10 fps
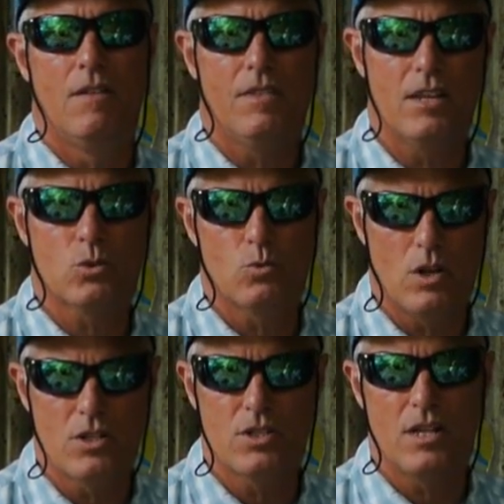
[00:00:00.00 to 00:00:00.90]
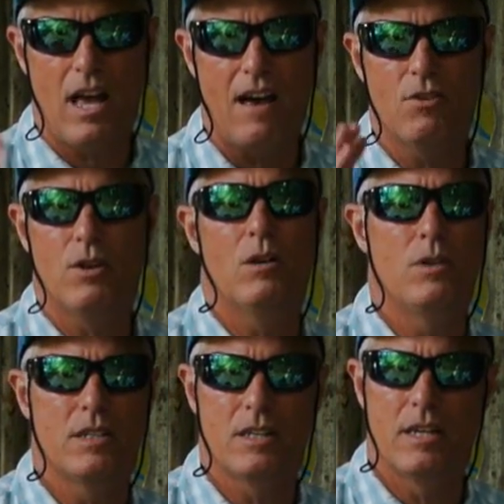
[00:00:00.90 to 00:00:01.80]
Thanks for watching. Have a great
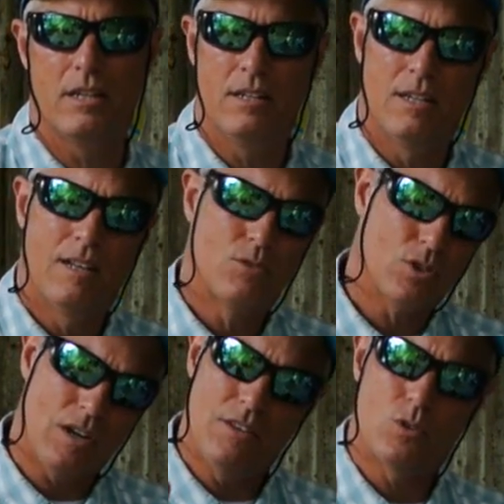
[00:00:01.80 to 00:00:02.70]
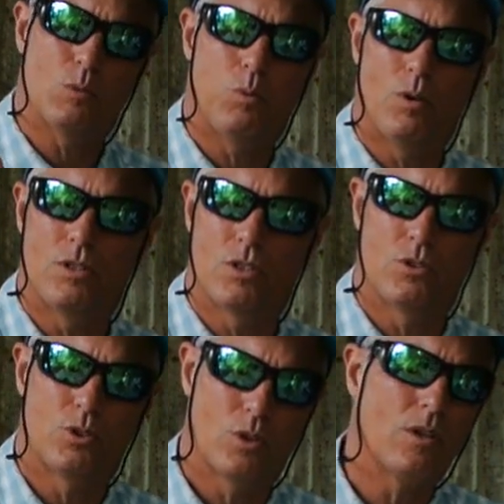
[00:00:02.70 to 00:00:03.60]
weekend. Sorry this report is so
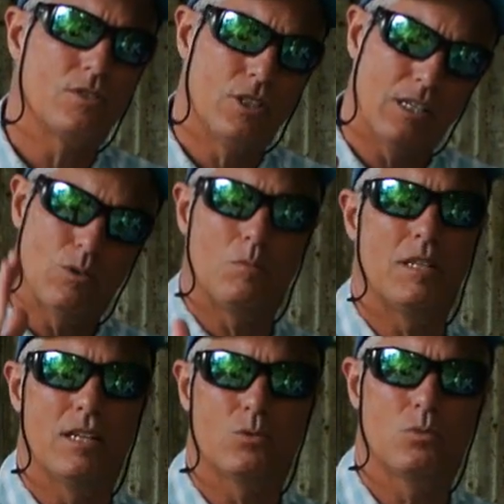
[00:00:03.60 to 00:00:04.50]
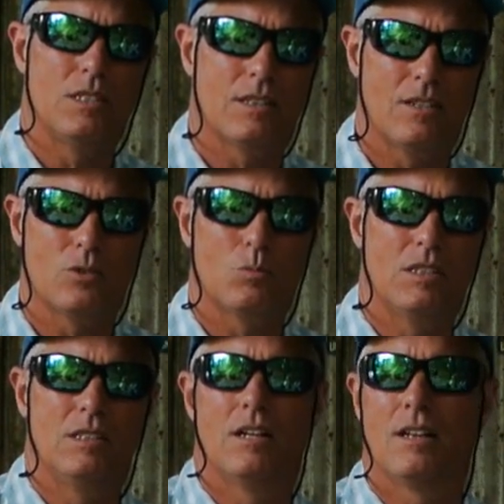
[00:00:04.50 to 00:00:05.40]
short. Check with me next week. Things will
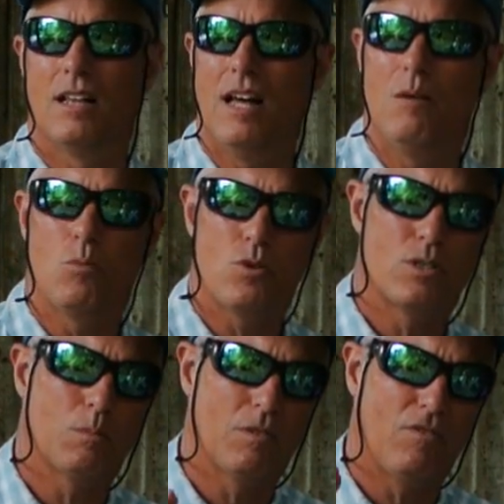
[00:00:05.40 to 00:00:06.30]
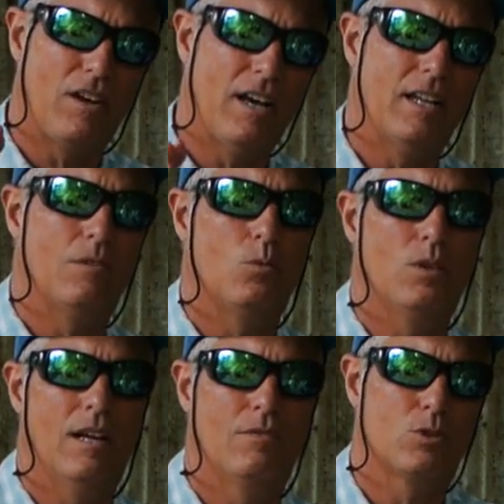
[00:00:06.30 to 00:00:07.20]
be a lot more simplified and
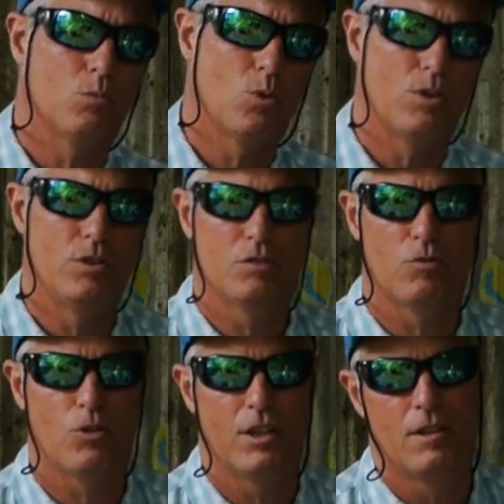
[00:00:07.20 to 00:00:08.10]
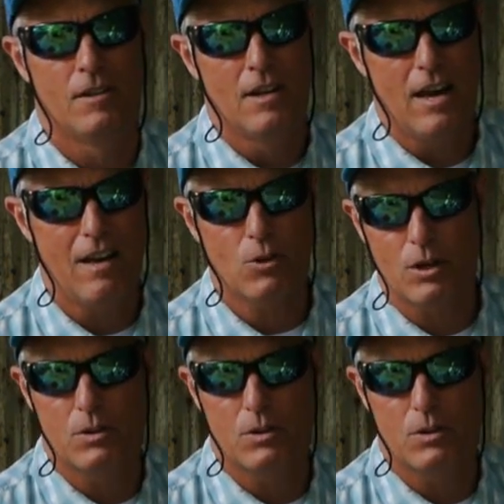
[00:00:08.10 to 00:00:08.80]
we'll have some more news for you. Have a great